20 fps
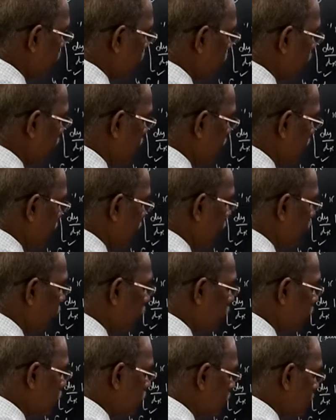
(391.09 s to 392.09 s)
tan
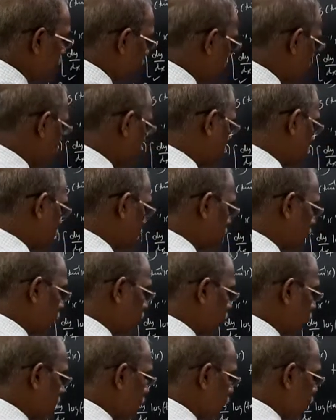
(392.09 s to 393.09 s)
inverse x
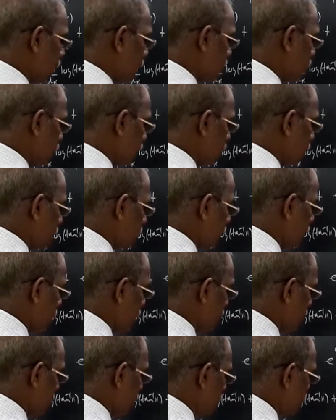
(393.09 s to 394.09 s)

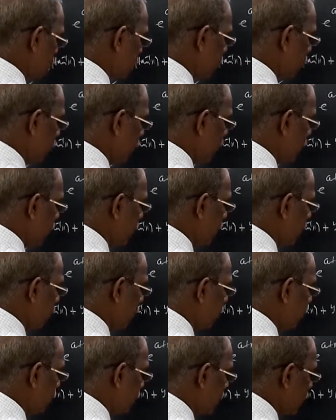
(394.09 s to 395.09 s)
plus y
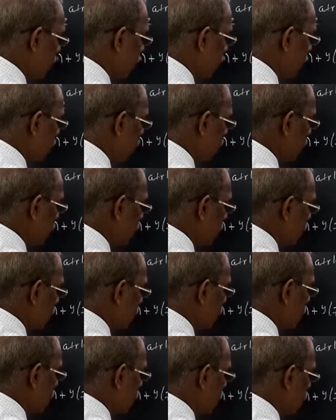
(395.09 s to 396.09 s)
power
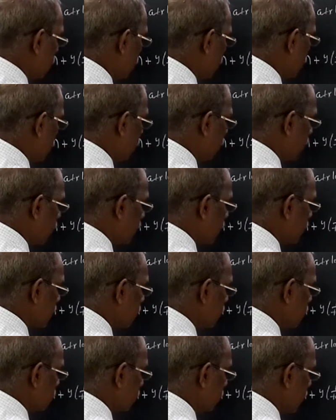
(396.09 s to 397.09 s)
cot
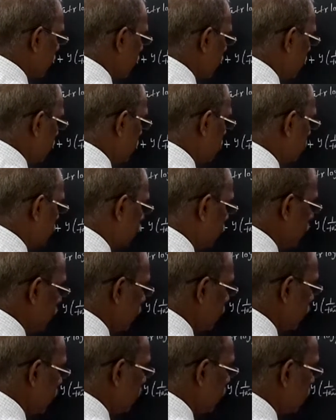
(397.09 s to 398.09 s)
x minus 1
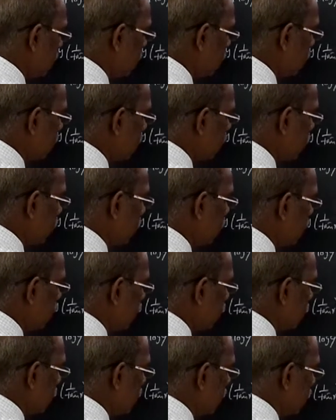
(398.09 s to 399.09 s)
into
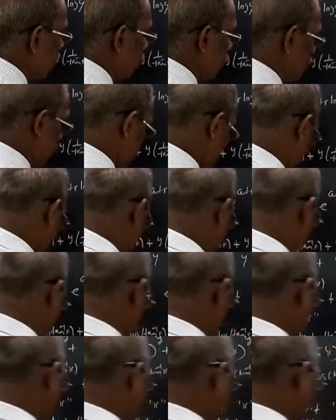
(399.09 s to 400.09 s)
cot x.
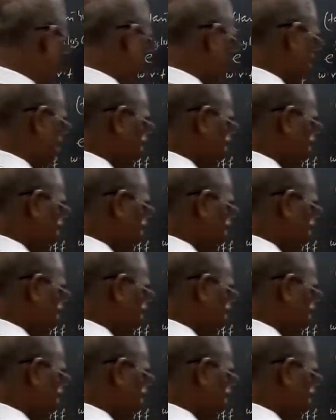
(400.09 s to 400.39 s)
Okay,